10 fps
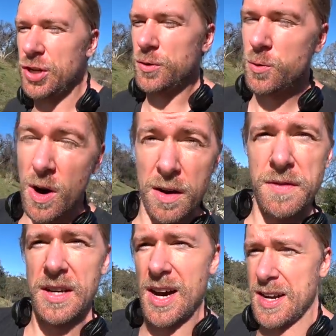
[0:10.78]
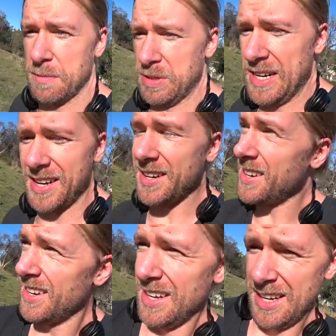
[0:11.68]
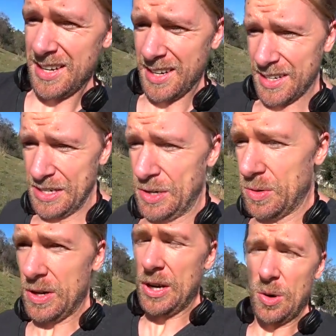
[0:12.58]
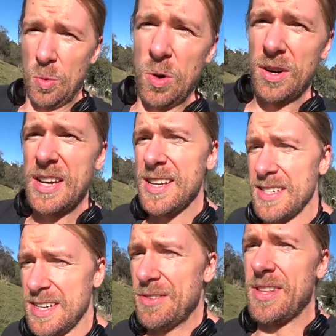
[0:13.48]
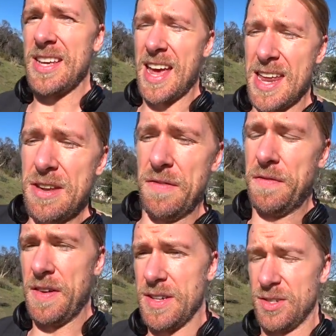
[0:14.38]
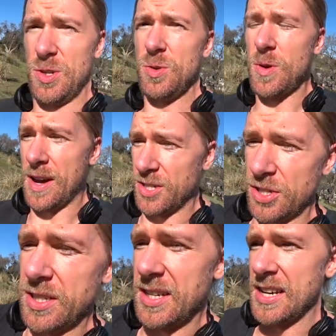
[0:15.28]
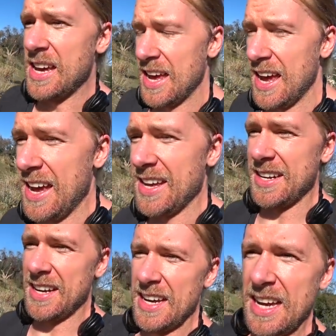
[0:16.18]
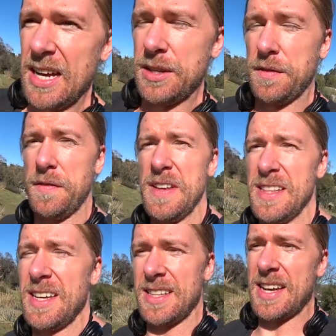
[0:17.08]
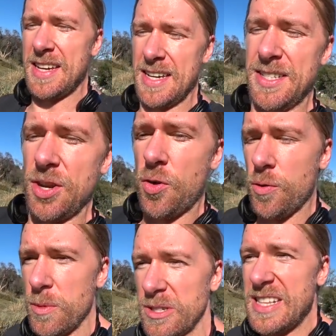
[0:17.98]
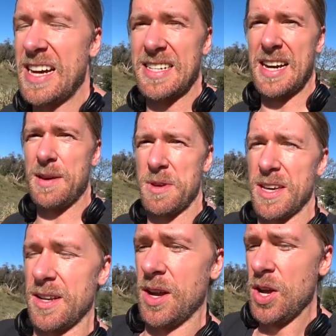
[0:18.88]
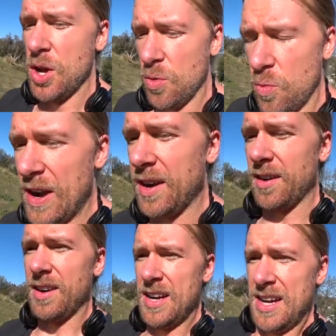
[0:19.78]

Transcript: 2 of the cutting plan. You know, we're getting near the end of phase 2 actually, and it's feeling like it's almost that time again where